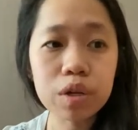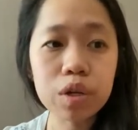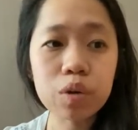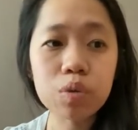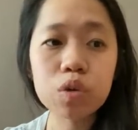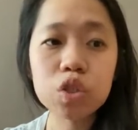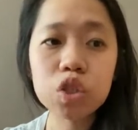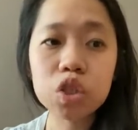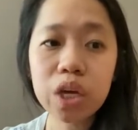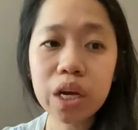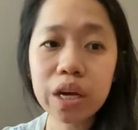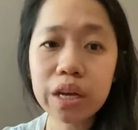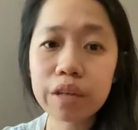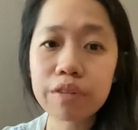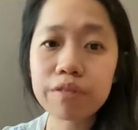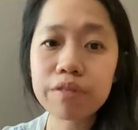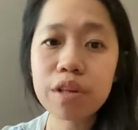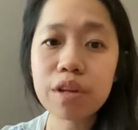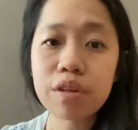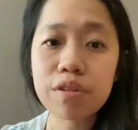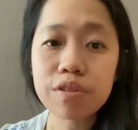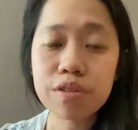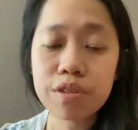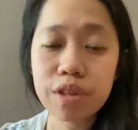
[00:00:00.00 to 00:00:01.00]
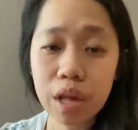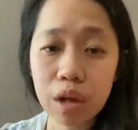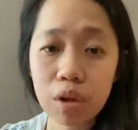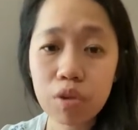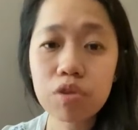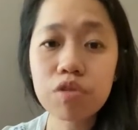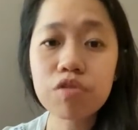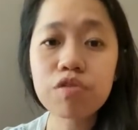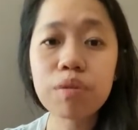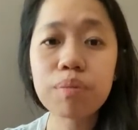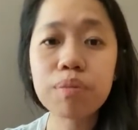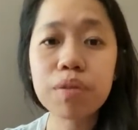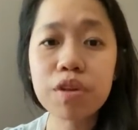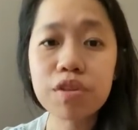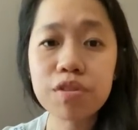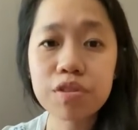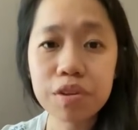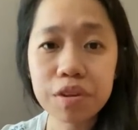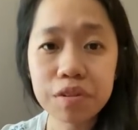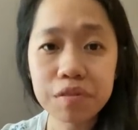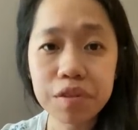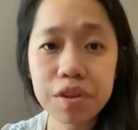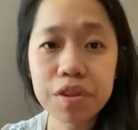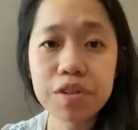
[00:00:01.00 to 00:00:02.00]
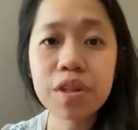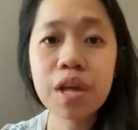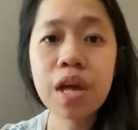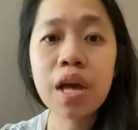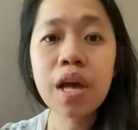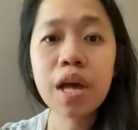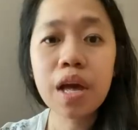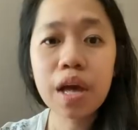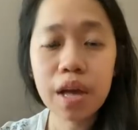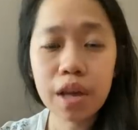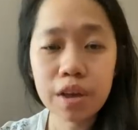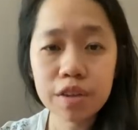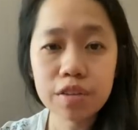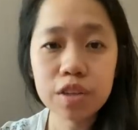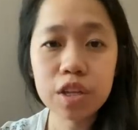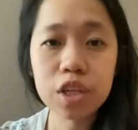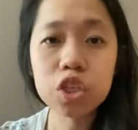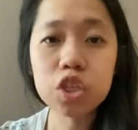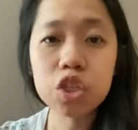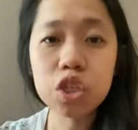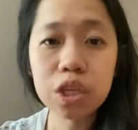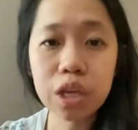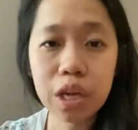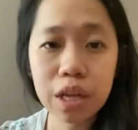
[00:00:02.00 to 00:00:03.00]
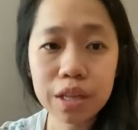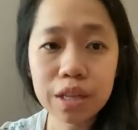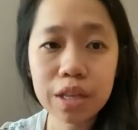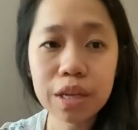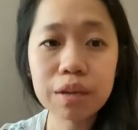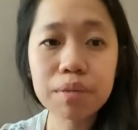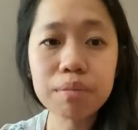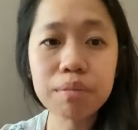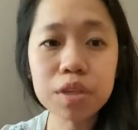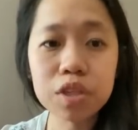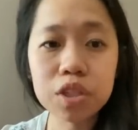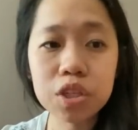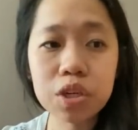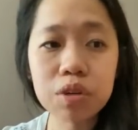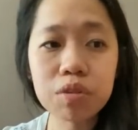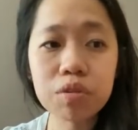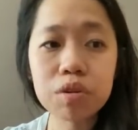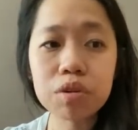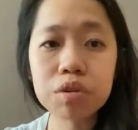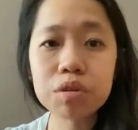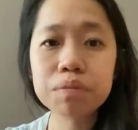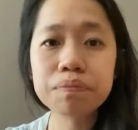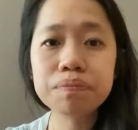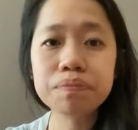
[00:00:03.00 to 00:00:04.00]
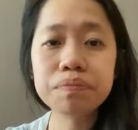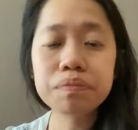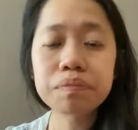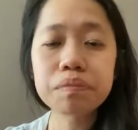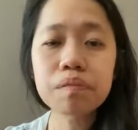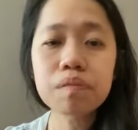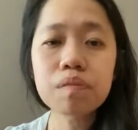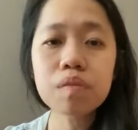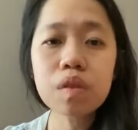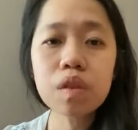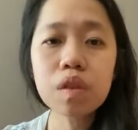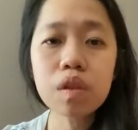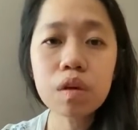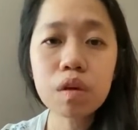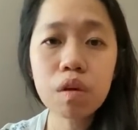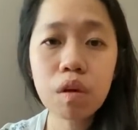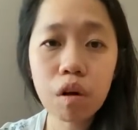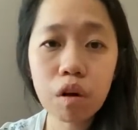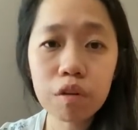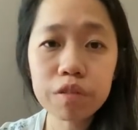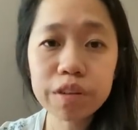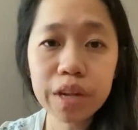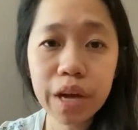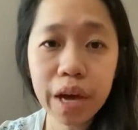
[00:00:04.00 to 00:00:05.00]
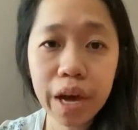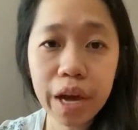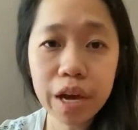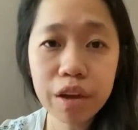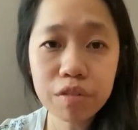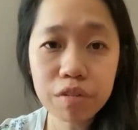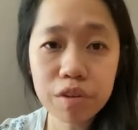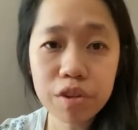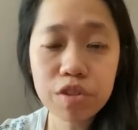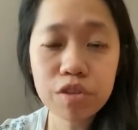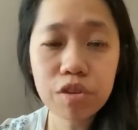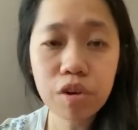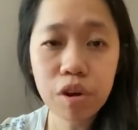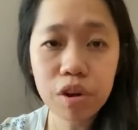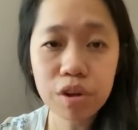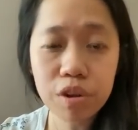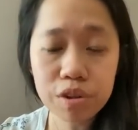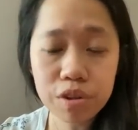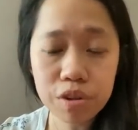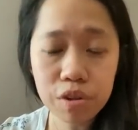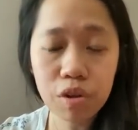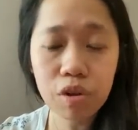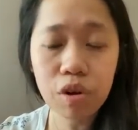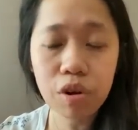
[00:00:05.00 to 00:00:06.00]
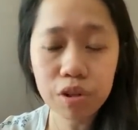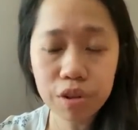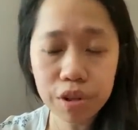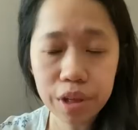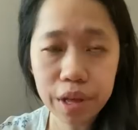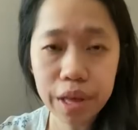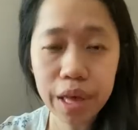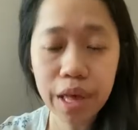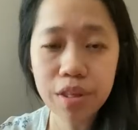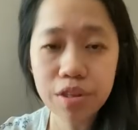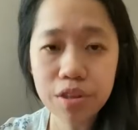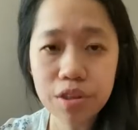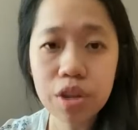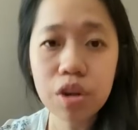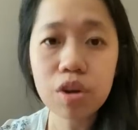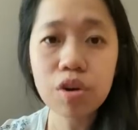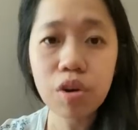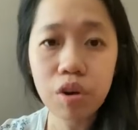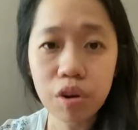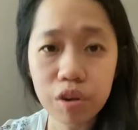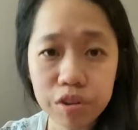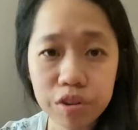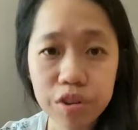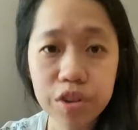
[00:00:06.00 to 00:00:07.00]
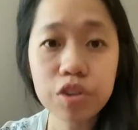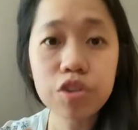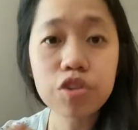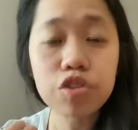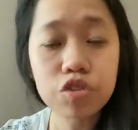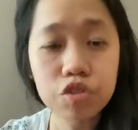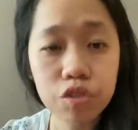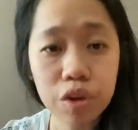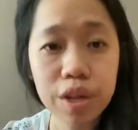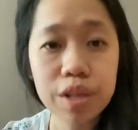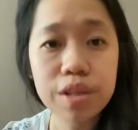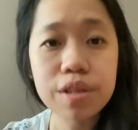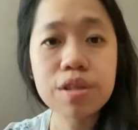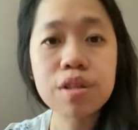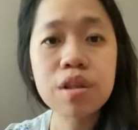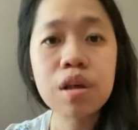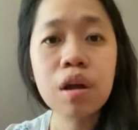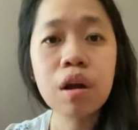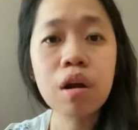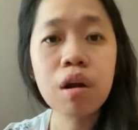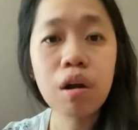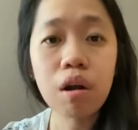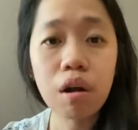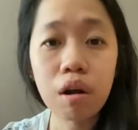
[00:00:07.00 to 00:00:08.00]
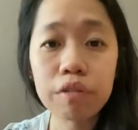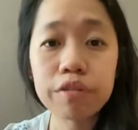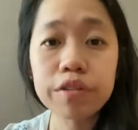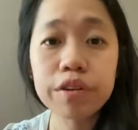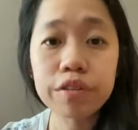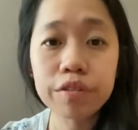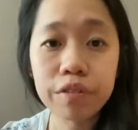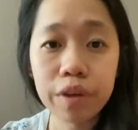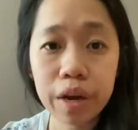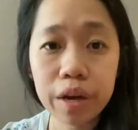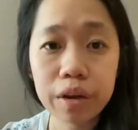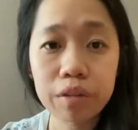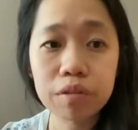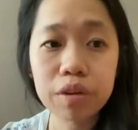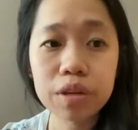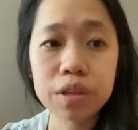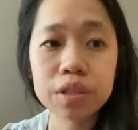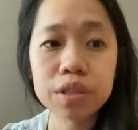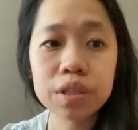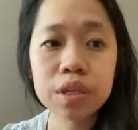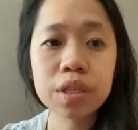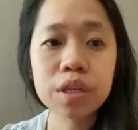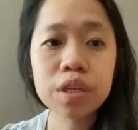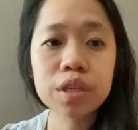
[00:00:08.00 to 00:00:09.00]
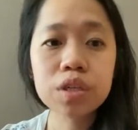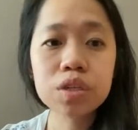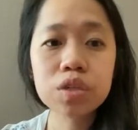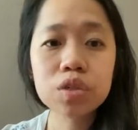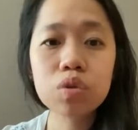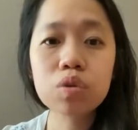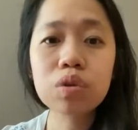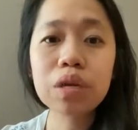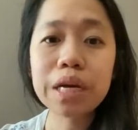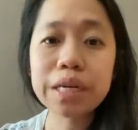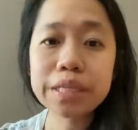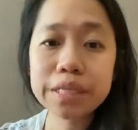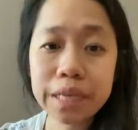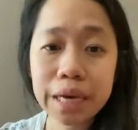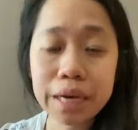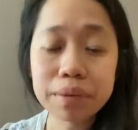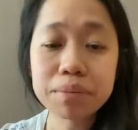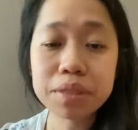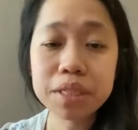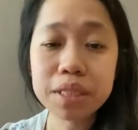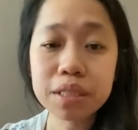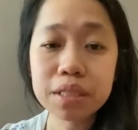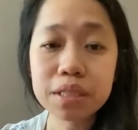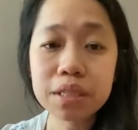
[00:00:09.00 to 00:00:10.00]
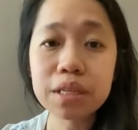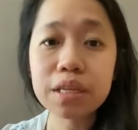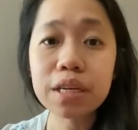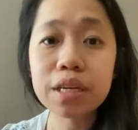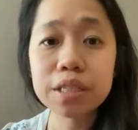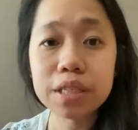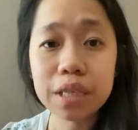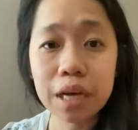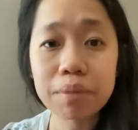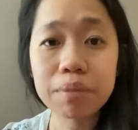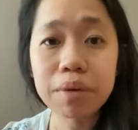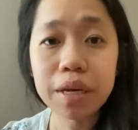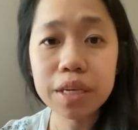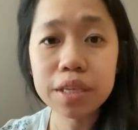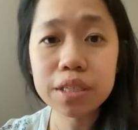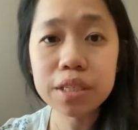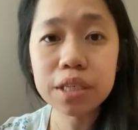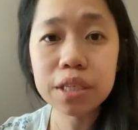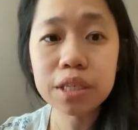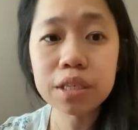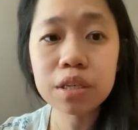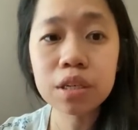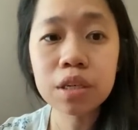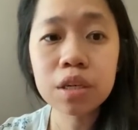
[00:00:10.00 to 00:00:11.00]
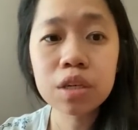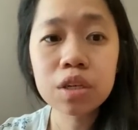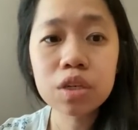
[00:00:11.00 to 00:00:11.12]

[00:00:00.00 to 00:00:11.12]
It will check if the cells from the cervix has the genetic material of the high-risk cancer-causing strains of the virus, so like type 16 and type 18.